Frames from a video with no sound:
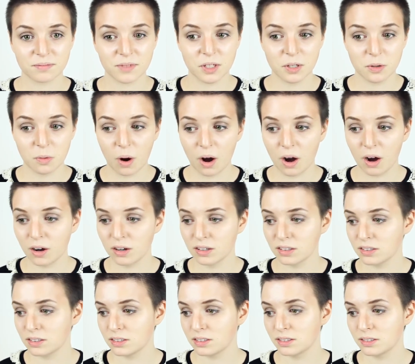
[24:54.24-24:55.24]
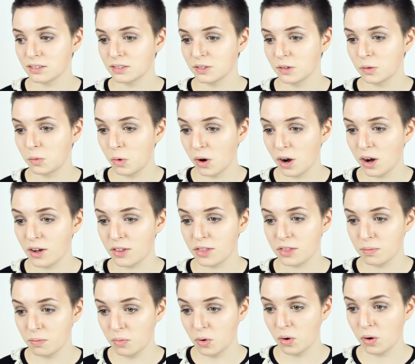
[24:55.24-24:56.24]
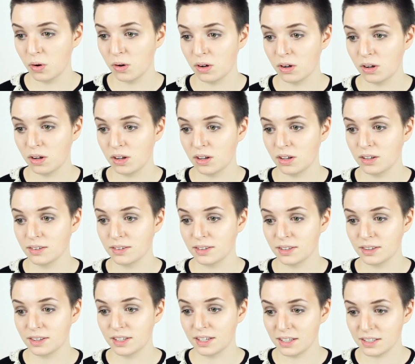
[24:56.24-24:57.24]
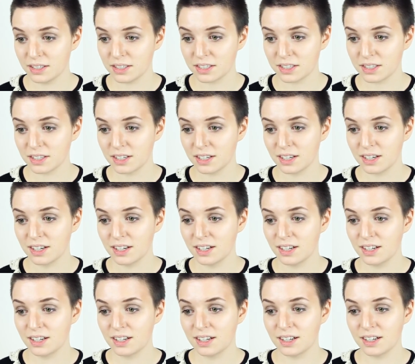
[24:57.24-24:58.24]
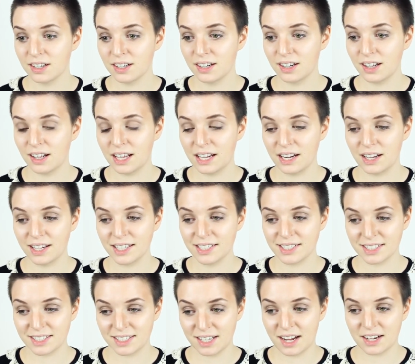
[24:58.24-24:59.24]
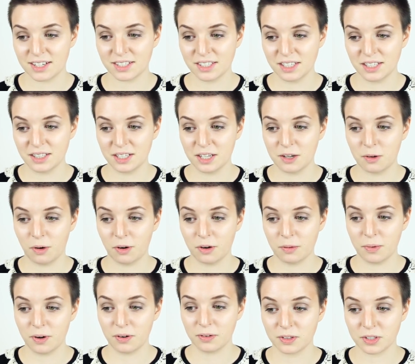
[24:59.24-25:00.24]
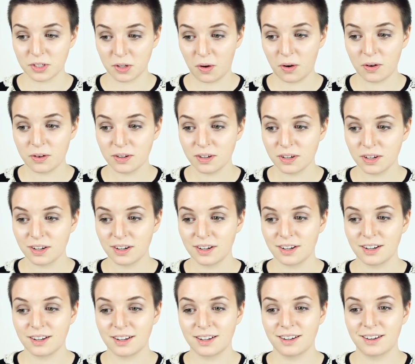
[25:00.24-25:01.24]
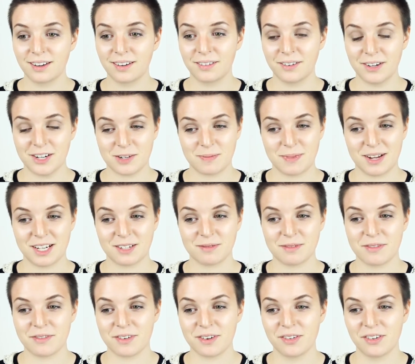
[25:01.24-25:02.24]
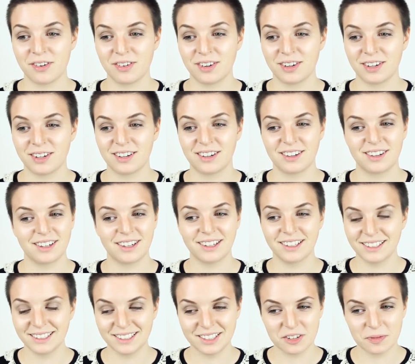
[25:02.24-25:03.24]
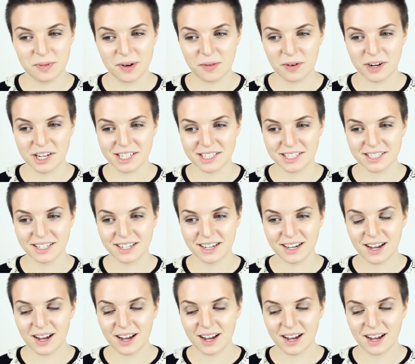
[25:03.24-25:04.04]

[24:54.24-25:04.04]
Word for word: you are worth more than this. And I just accidentally quoted own song, which makes me feel a little bit weird.